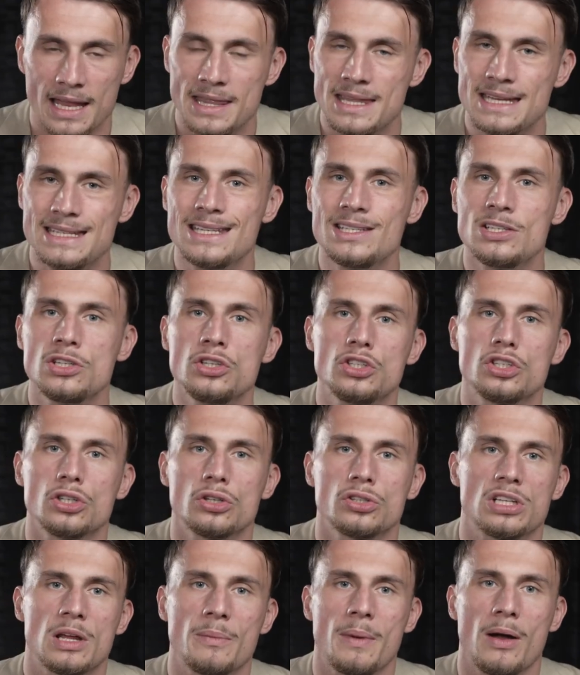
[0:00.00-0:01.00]
And this isn't
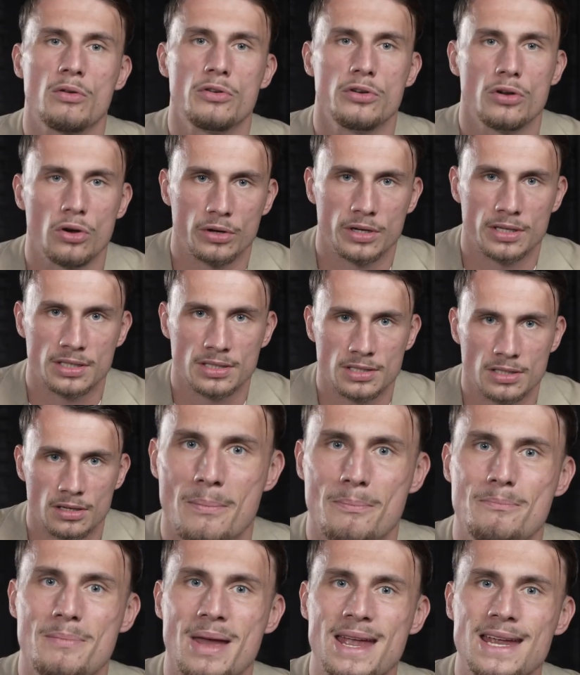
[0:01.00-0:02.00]
just about noise.
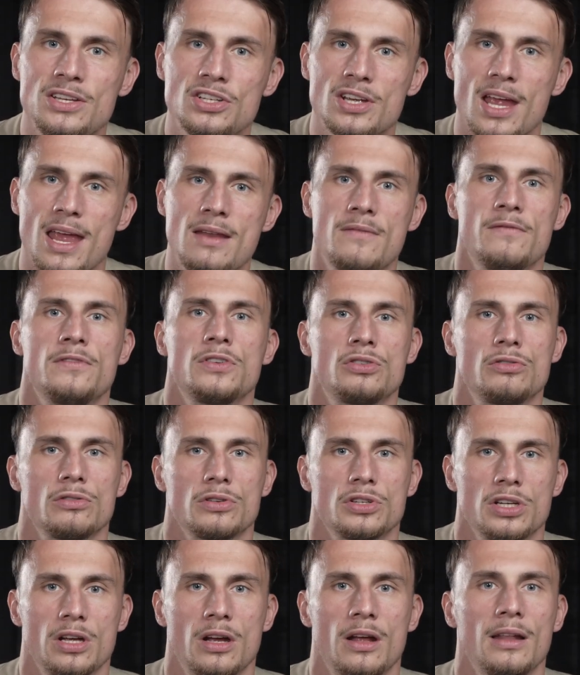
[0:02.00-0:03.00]
Major
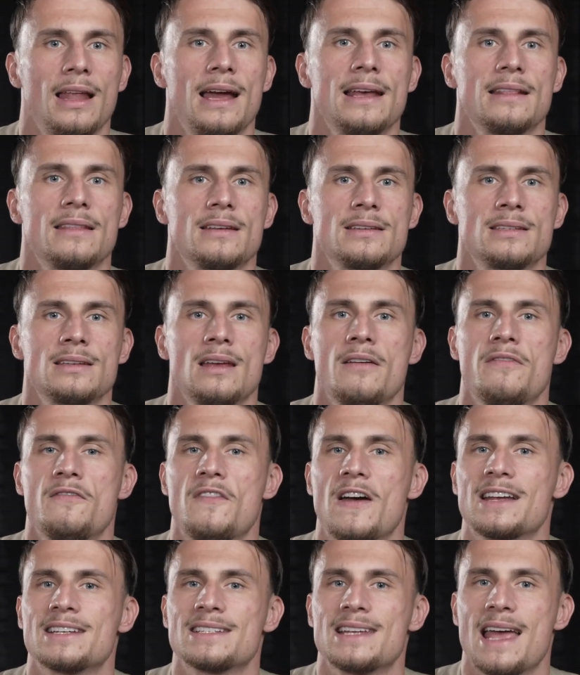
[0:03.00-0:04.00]
infrastructure like this
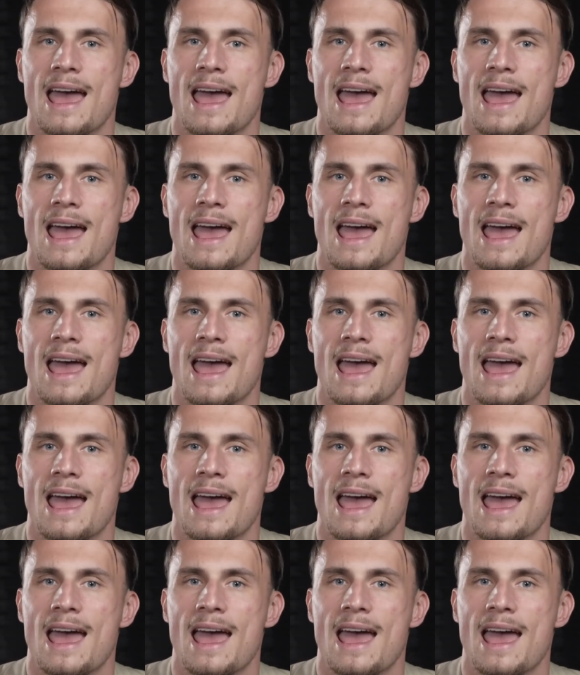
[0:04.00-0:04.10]
affects